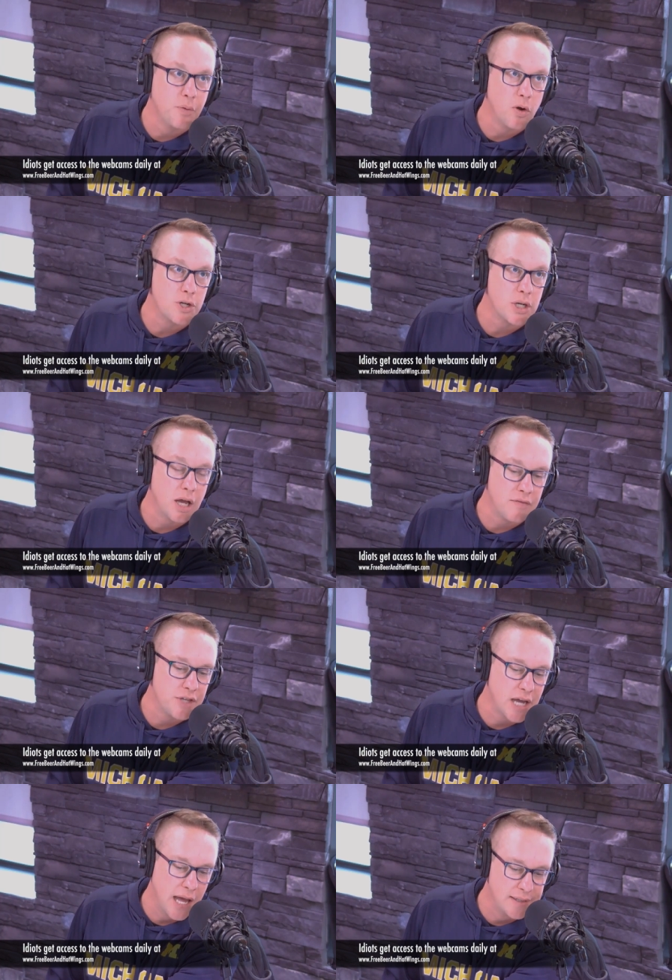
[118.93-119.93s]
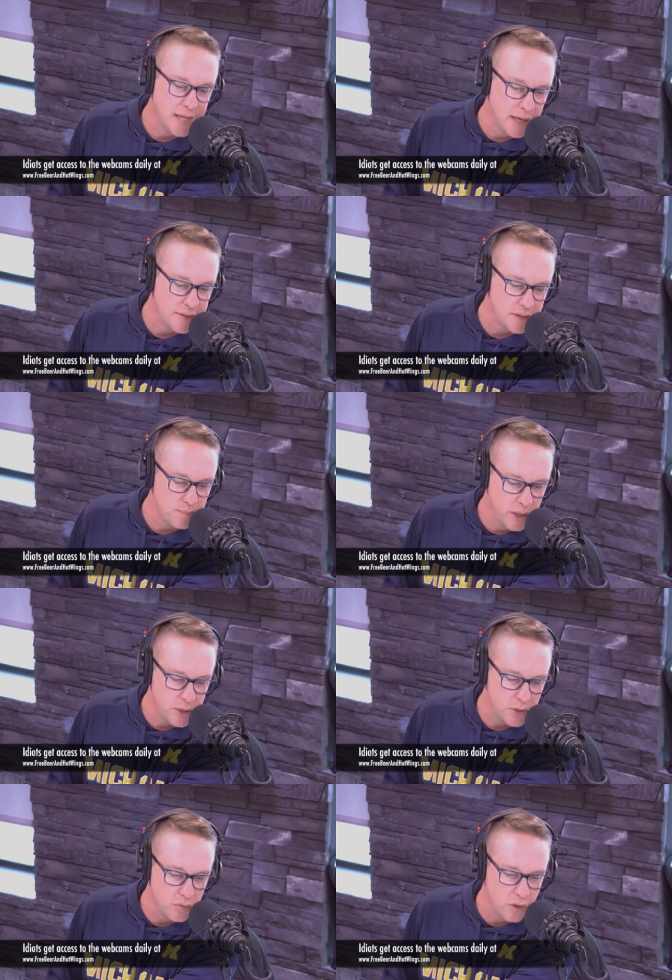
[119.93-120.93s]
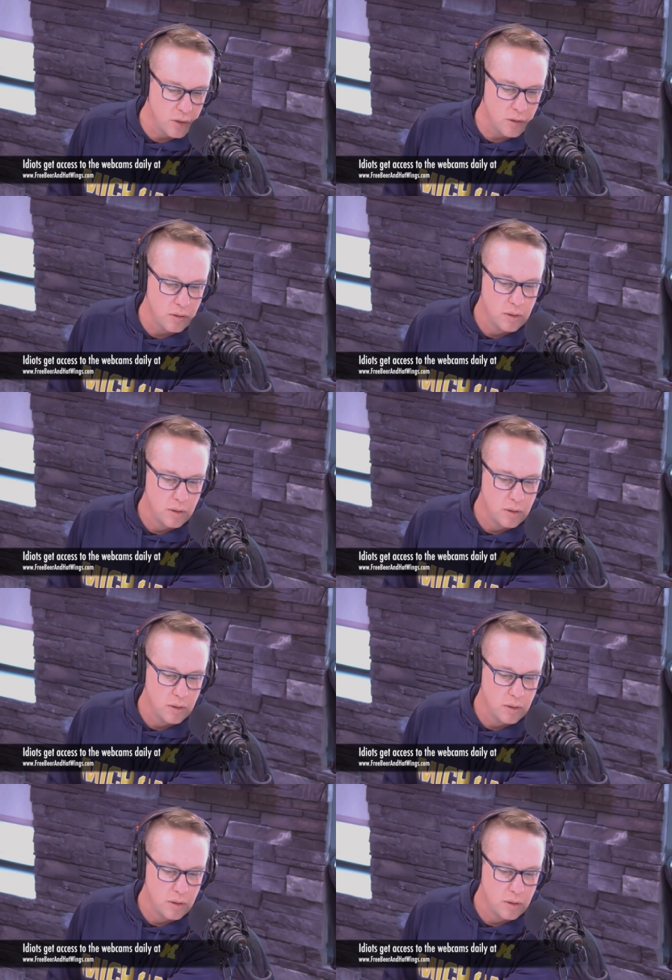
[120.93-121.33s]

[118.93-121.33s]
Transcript: portion of the contest, much to her